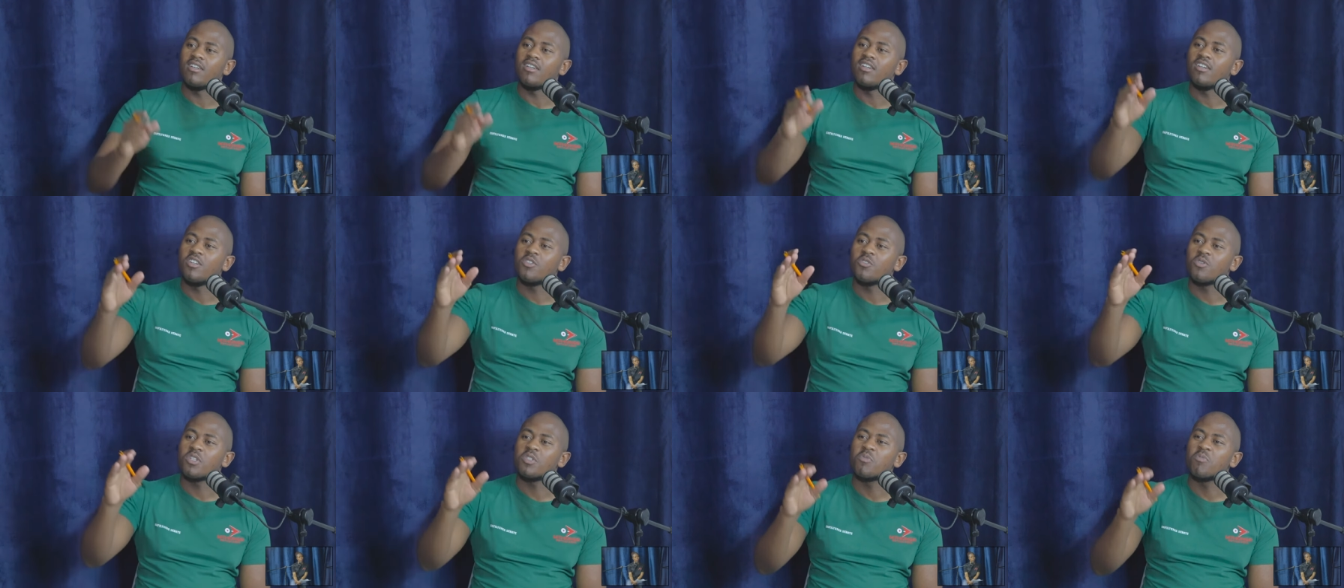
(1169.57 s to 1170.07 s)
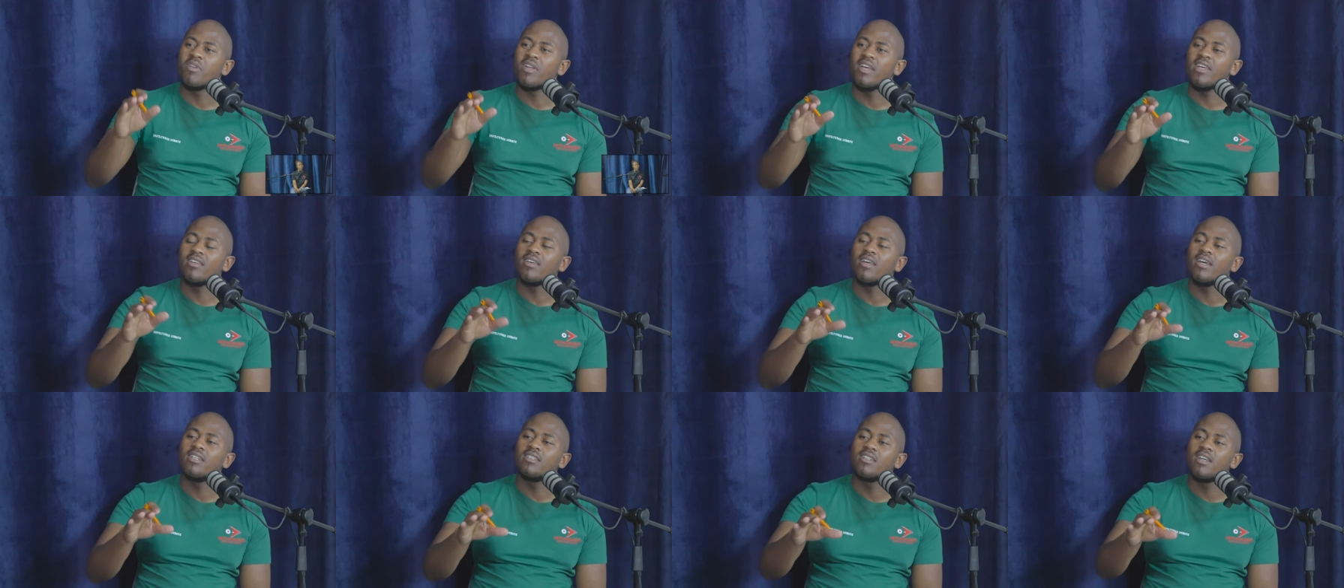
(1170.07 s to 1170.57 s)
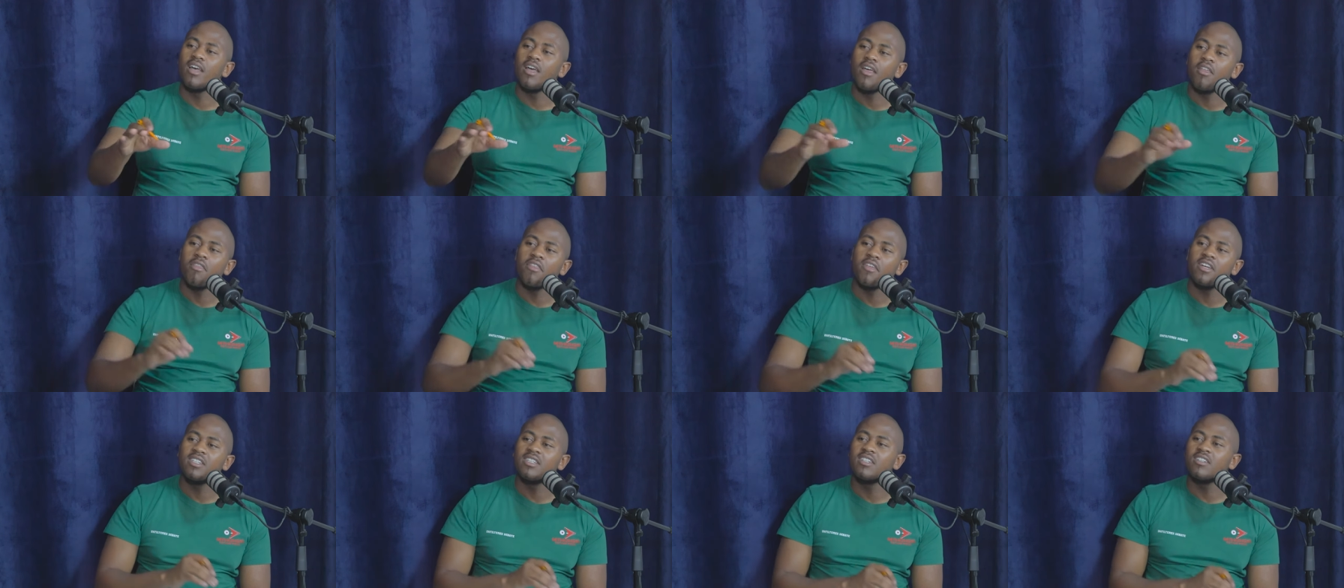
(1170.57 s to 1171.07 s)
It was playing at
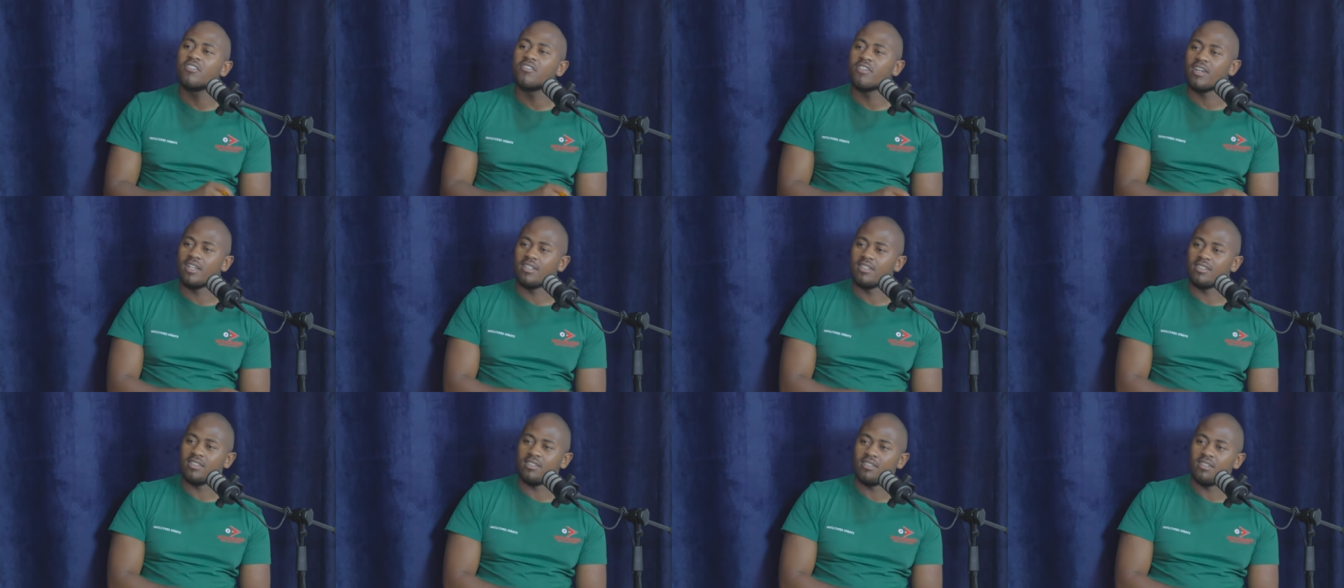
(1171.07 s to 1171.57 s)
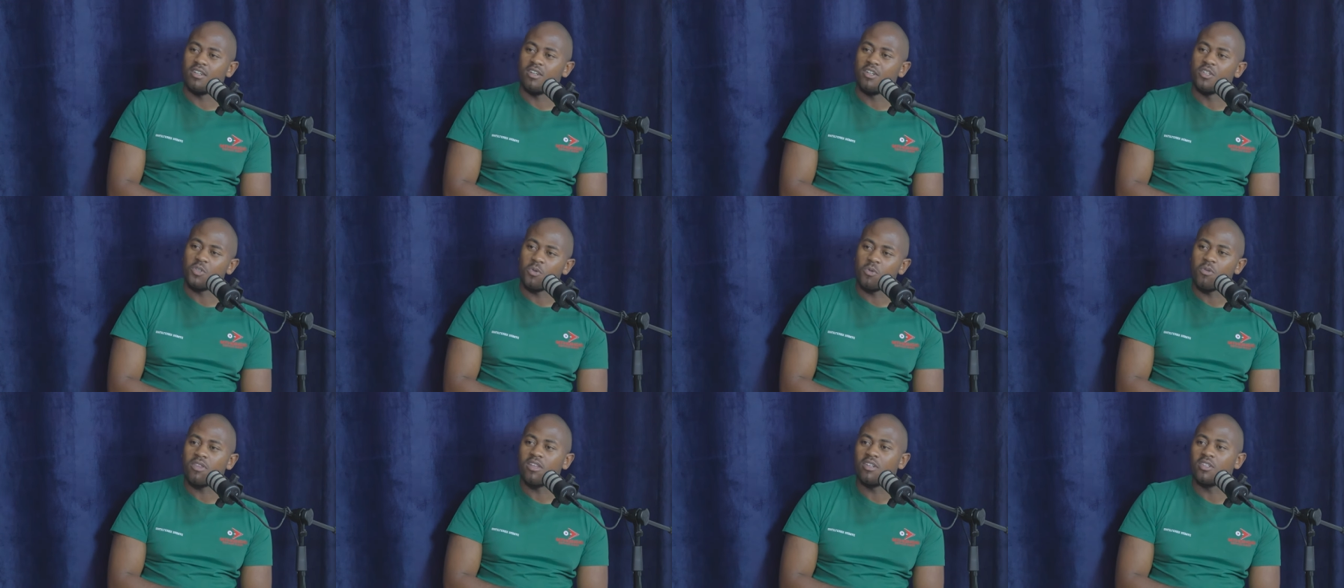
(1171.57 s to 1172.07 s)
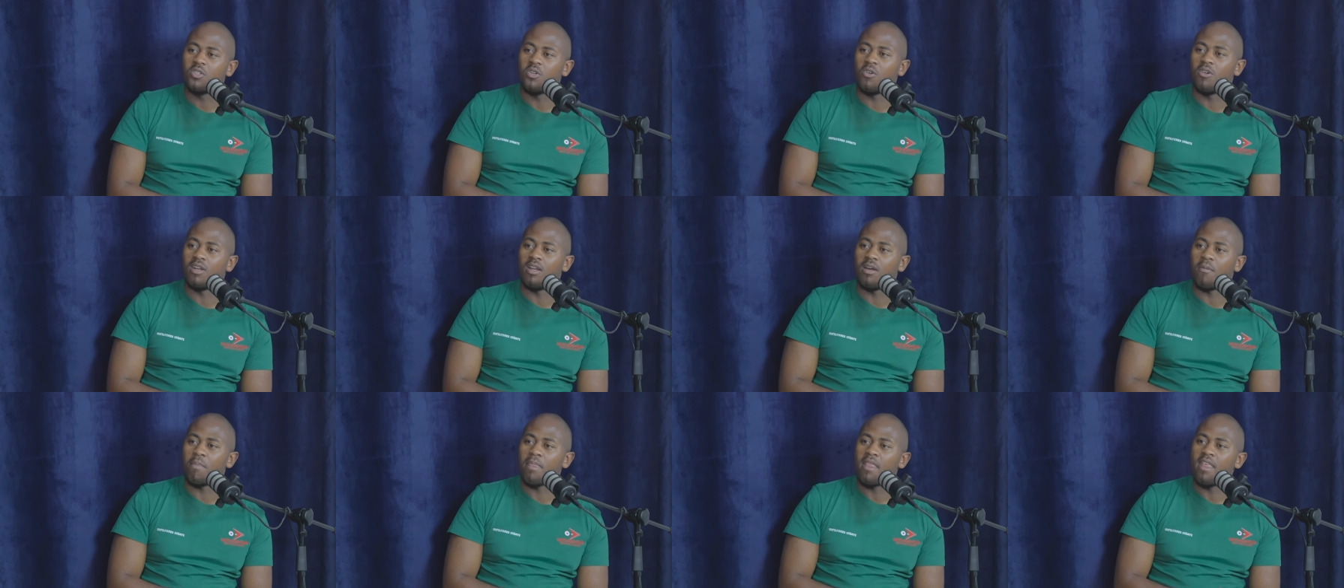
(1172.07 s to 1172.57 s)
13 rand to the
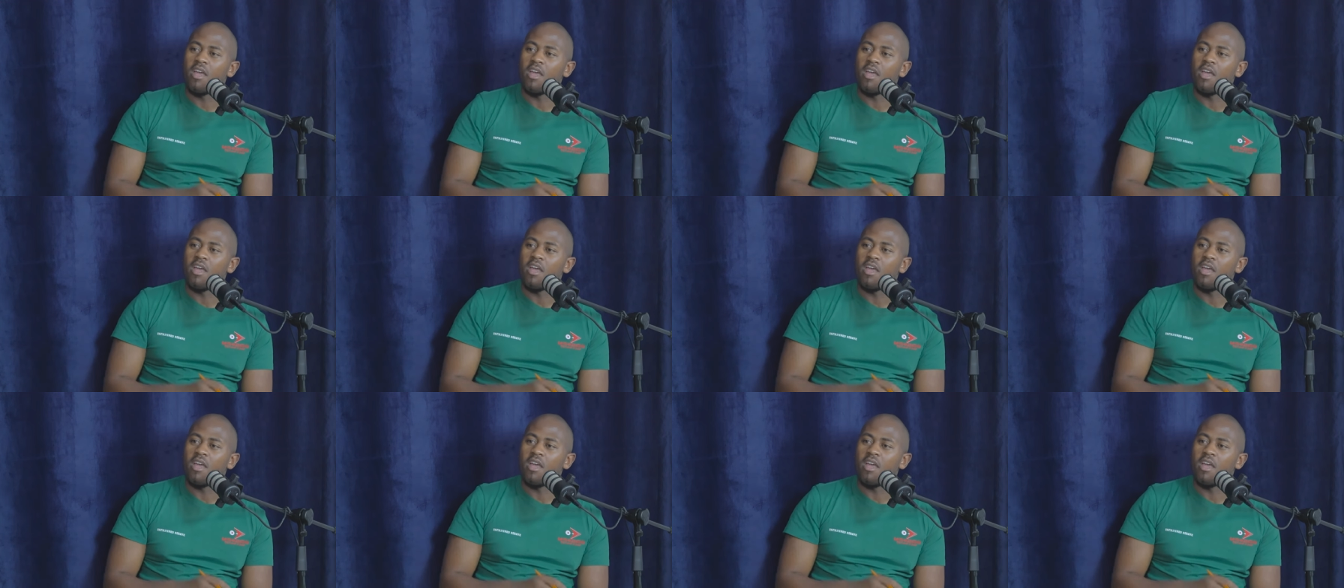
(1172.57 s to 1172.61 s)
dollar.